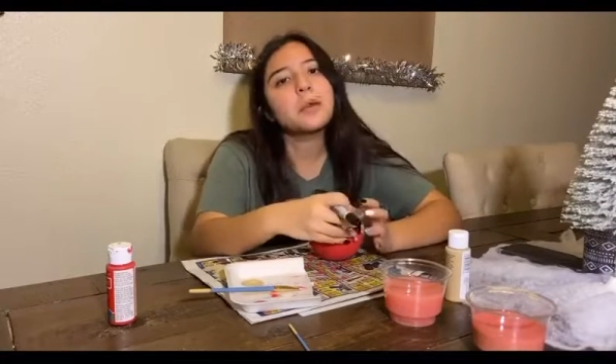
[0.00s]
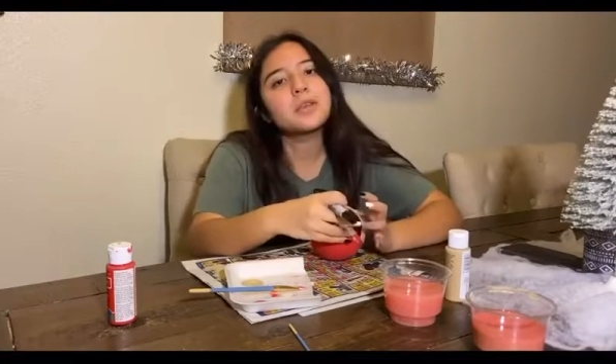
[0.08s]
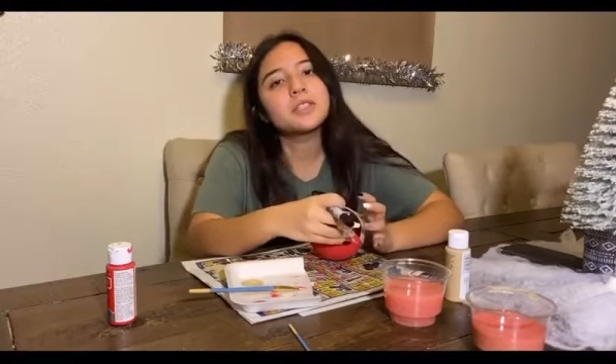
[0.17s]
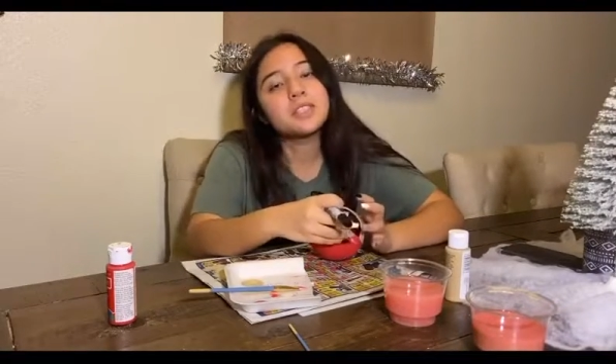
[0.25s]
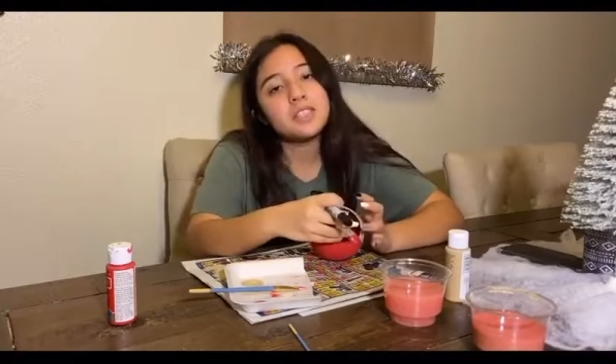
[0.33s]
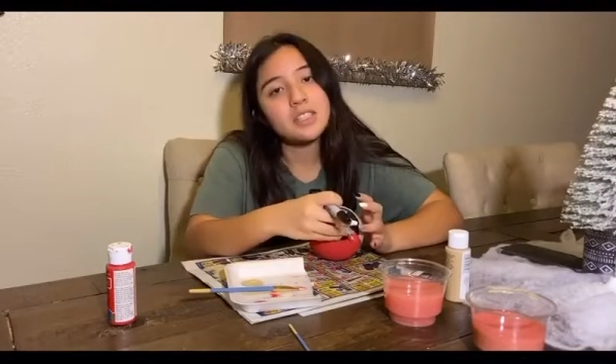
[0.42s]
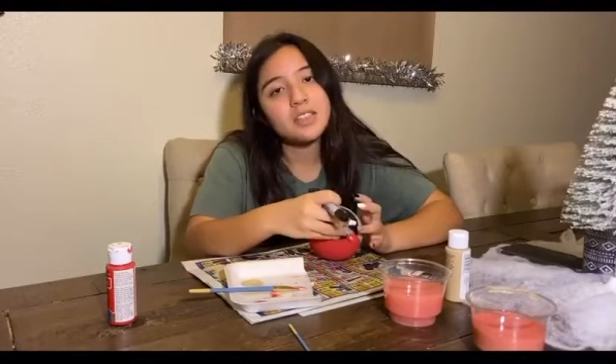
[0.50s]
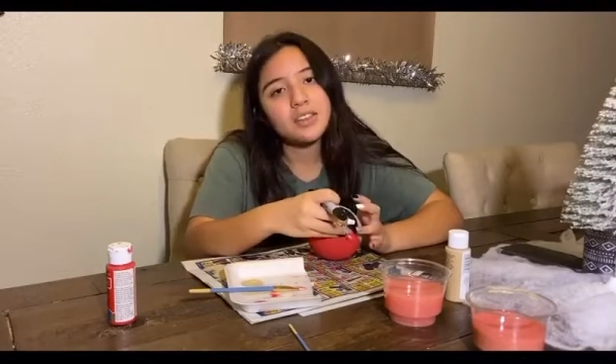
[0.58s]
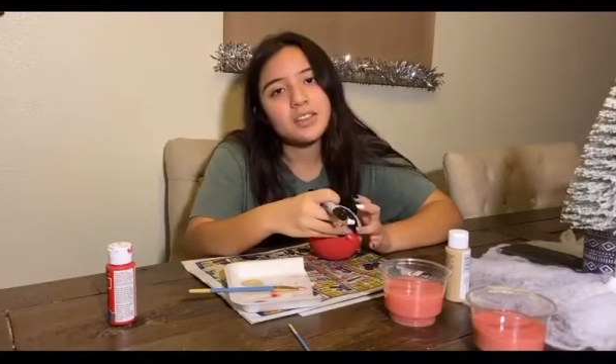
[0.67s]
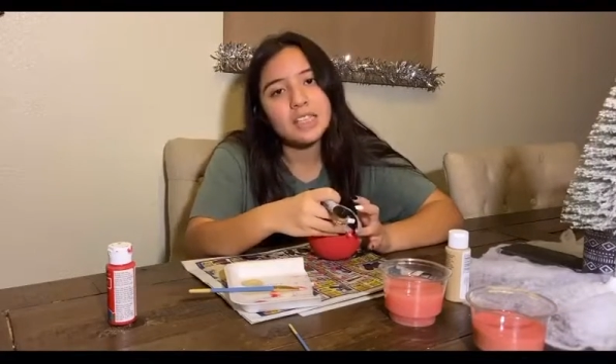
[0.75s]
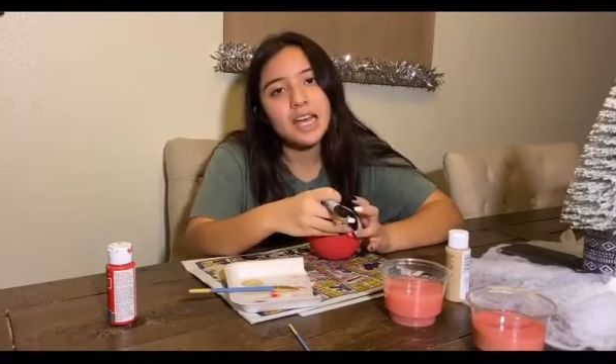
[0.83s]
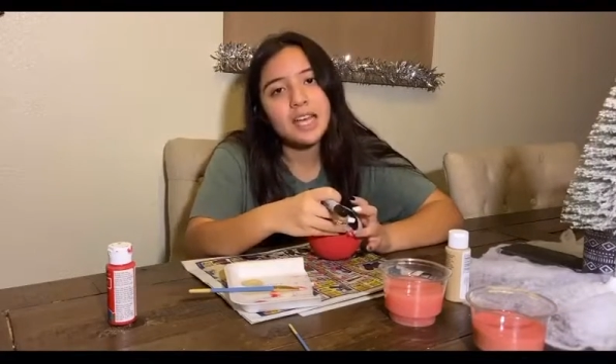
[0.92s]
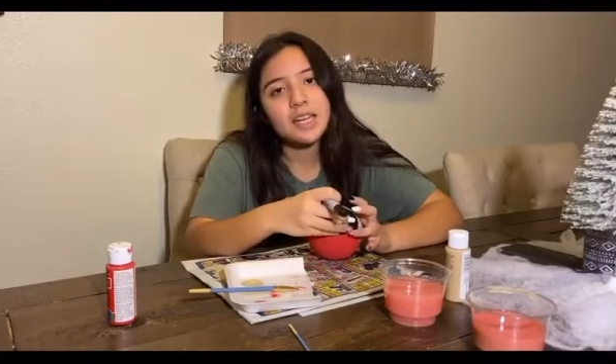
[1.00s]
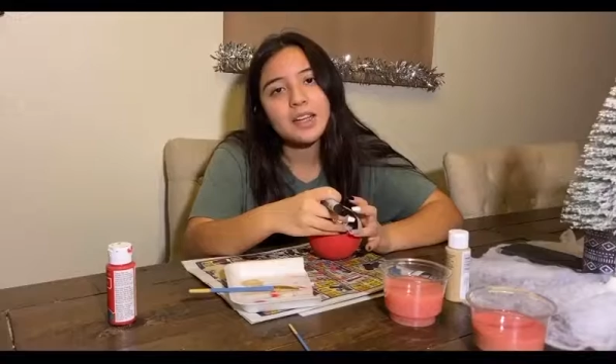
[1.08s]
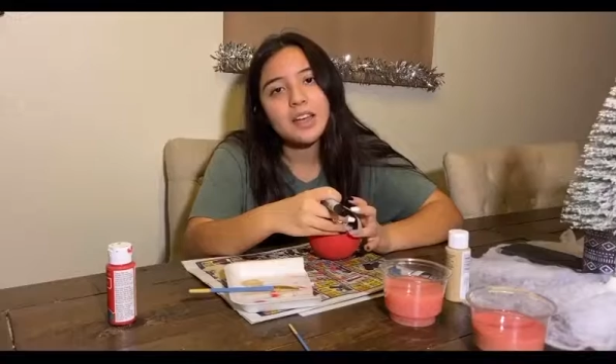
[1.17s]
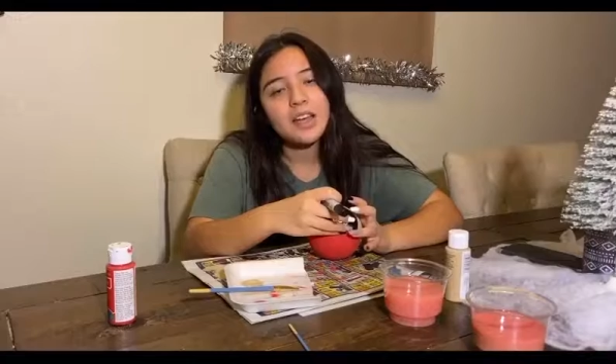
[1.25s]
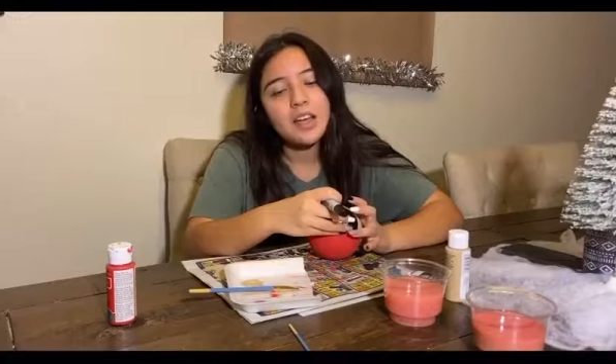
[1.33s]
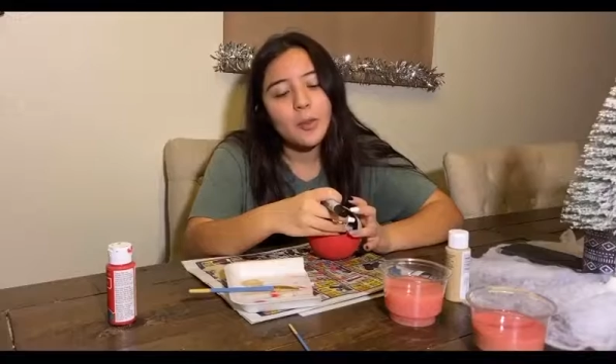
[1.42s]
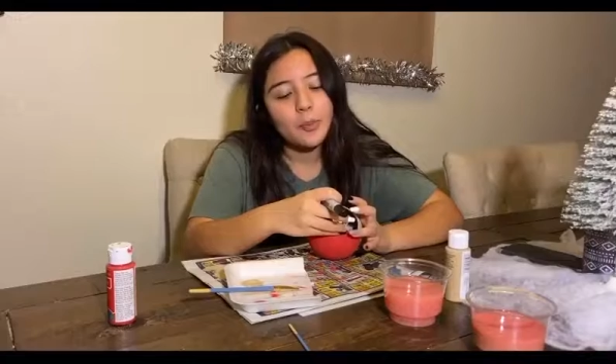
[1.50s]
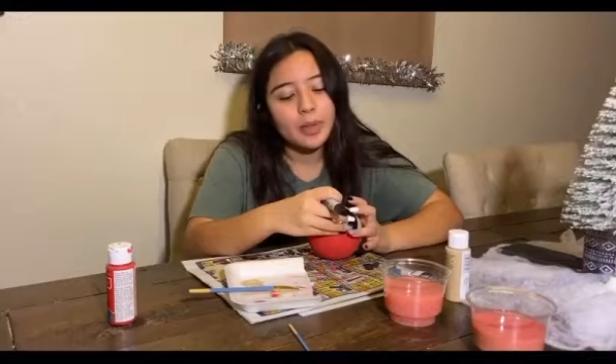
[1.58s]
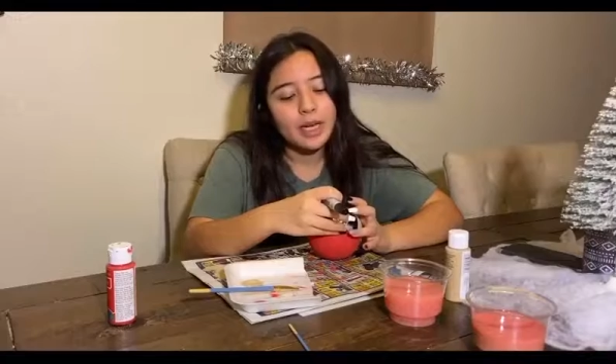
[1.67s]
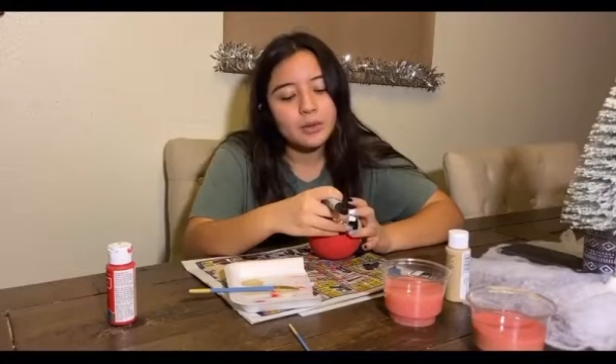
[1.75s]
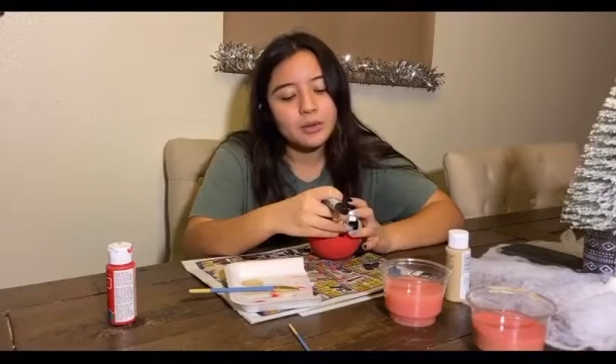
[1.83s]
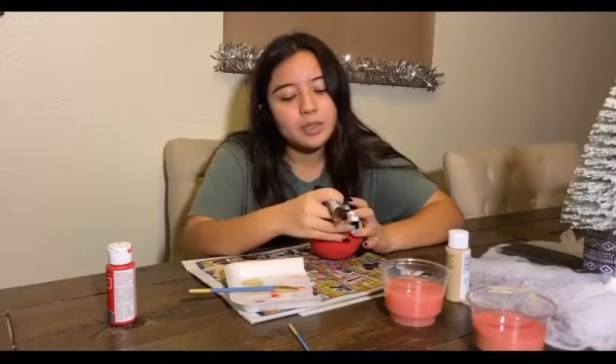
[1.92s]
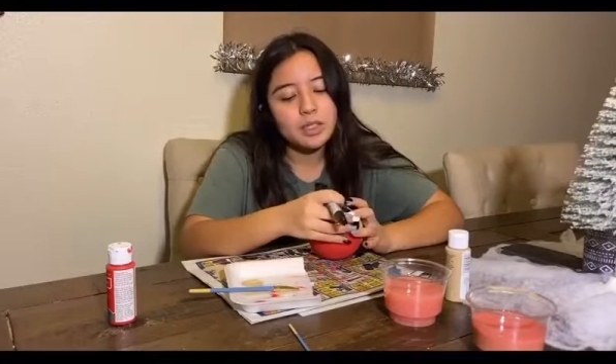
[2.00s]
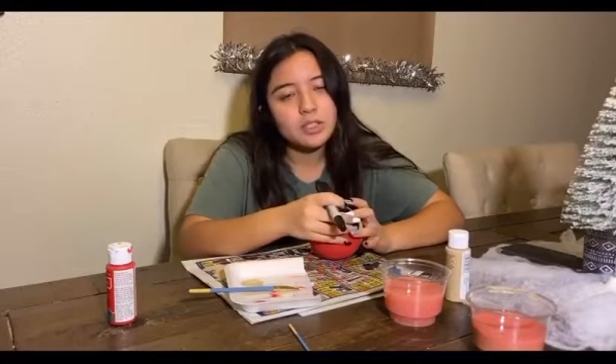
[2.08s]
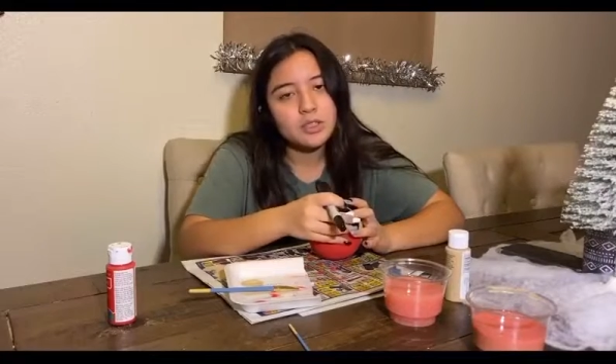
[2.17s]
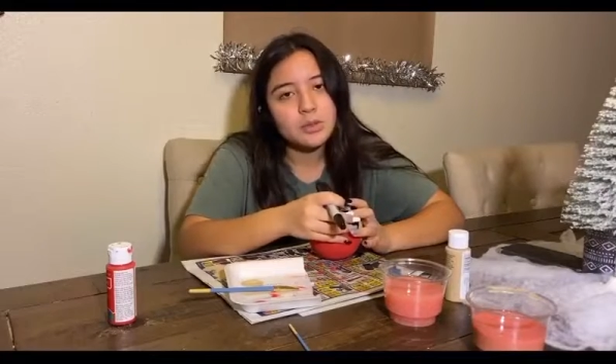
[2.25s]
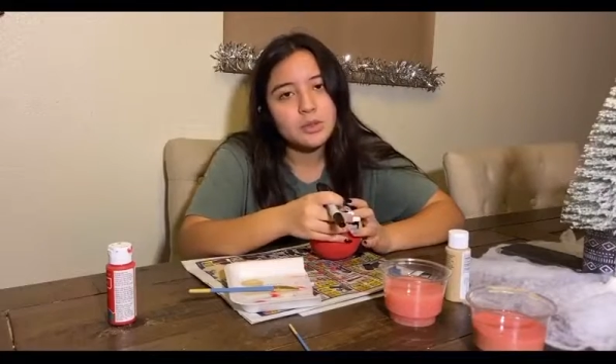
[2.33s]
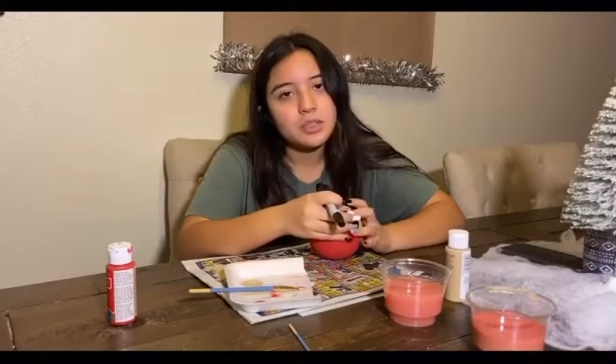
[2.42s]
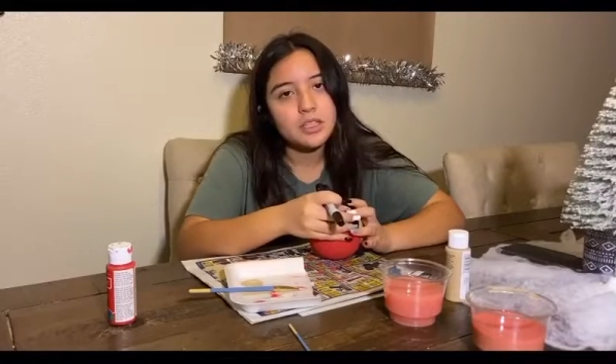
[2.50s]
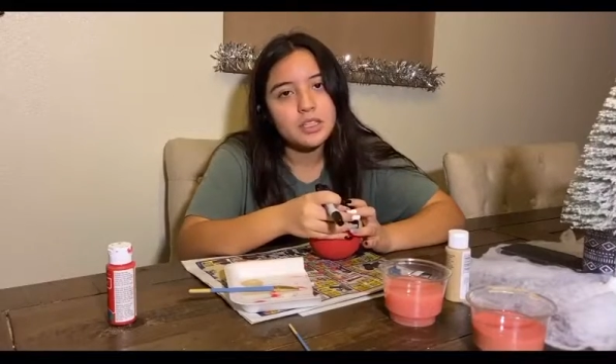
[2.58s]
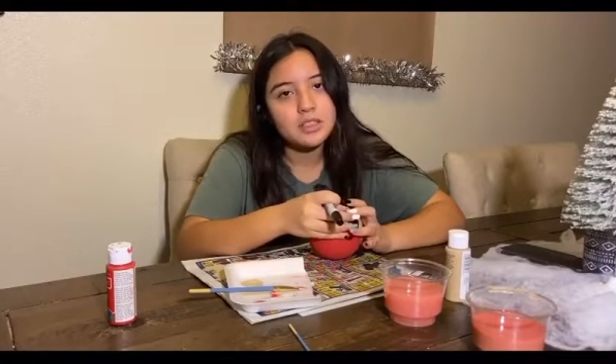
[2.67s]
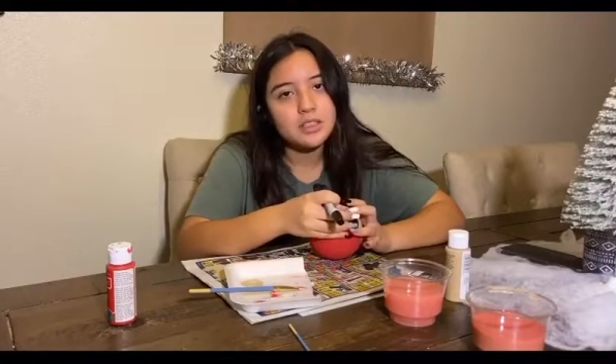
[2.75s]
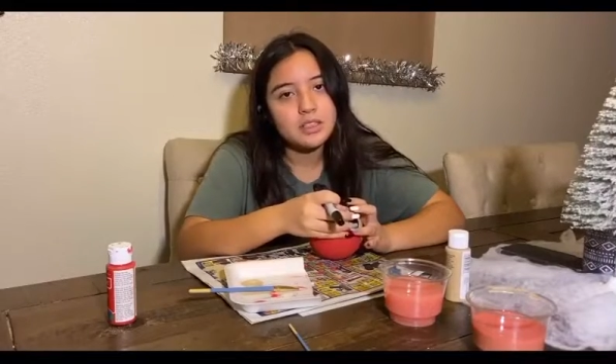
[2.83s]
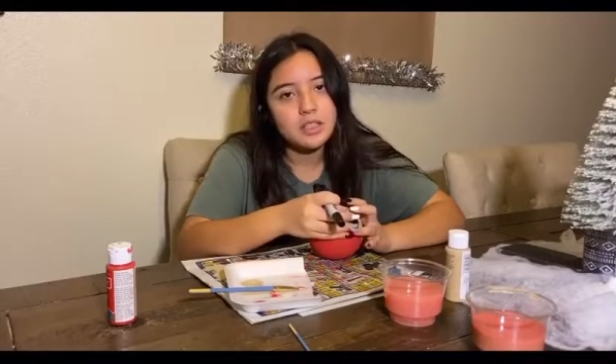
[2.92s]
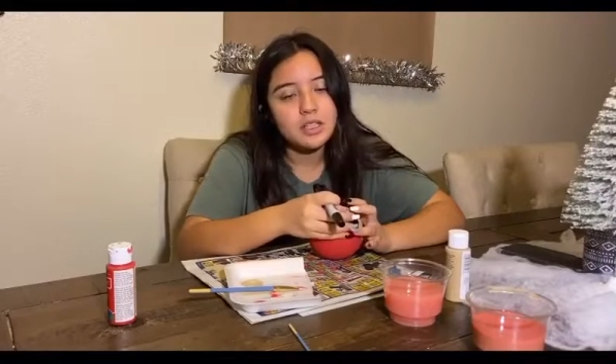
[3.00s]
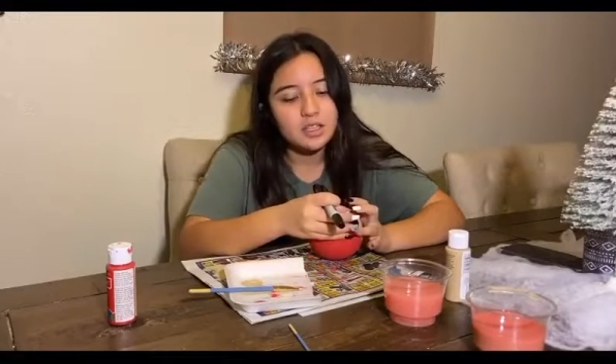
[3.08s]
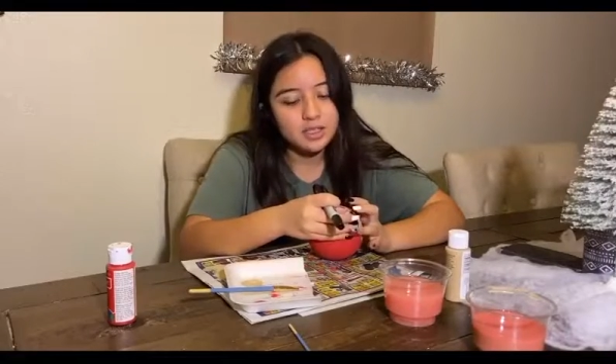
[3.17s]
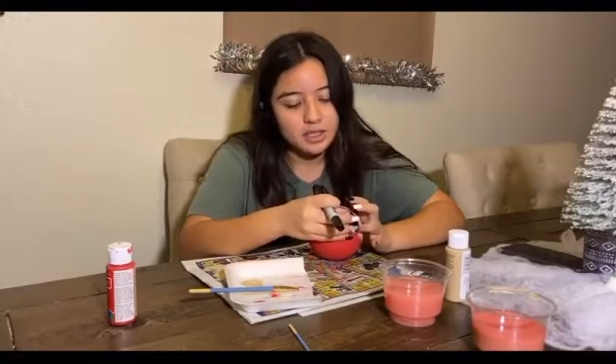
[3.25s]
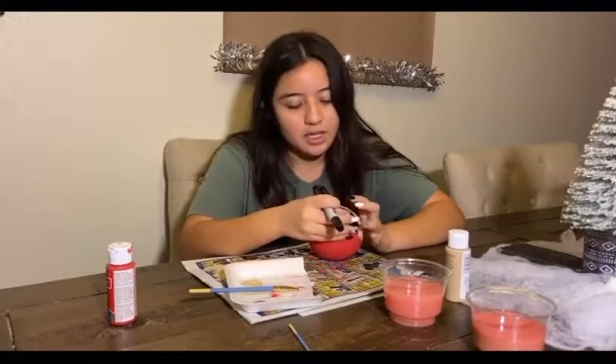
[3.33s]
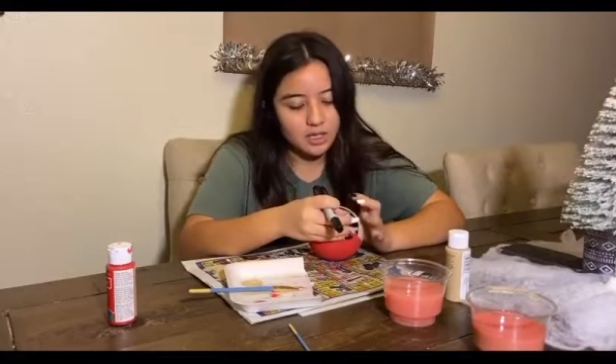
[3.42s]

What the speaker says: to do the other side, but I really don't want you guys to see this side,